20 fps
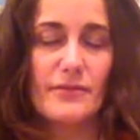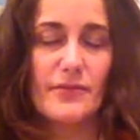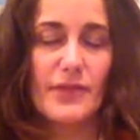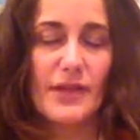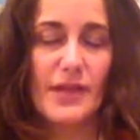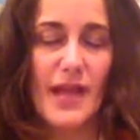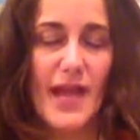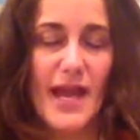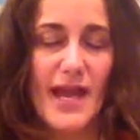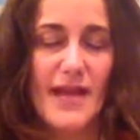
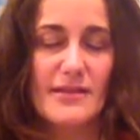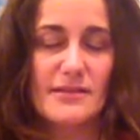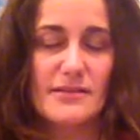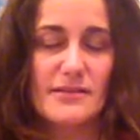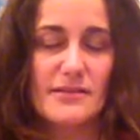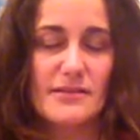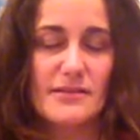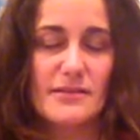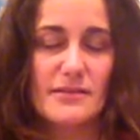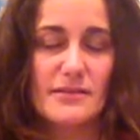
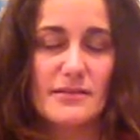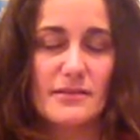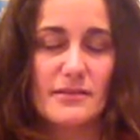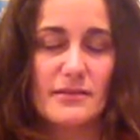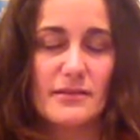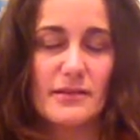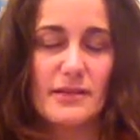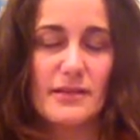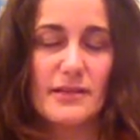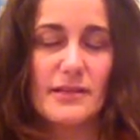class,
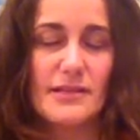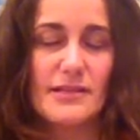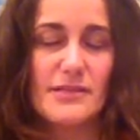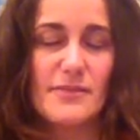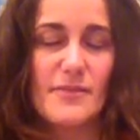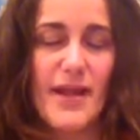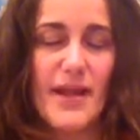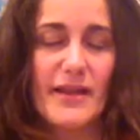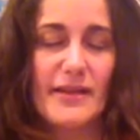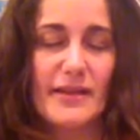in this
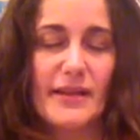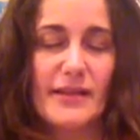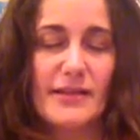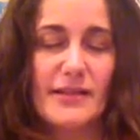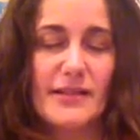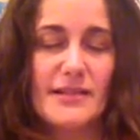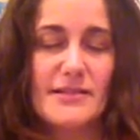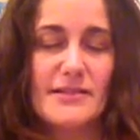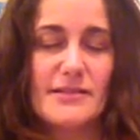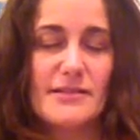mailing
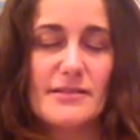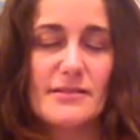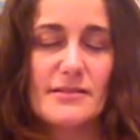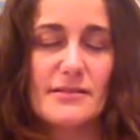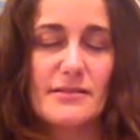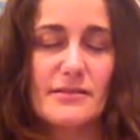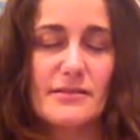list,